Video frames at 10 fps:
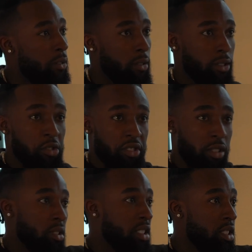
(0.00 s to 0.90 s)
or coaches
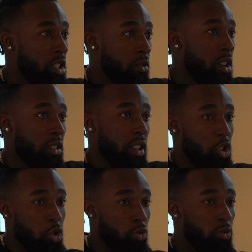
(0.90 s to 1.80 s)
to really see you other
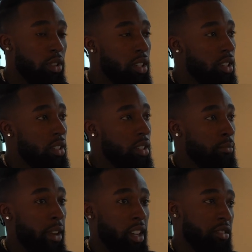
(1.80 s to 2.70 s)
than you
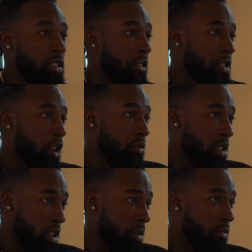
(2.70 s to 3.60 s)
making yourself known
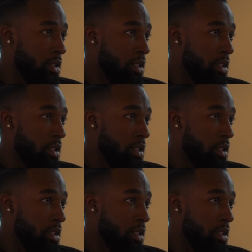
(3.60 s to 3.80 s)
to them.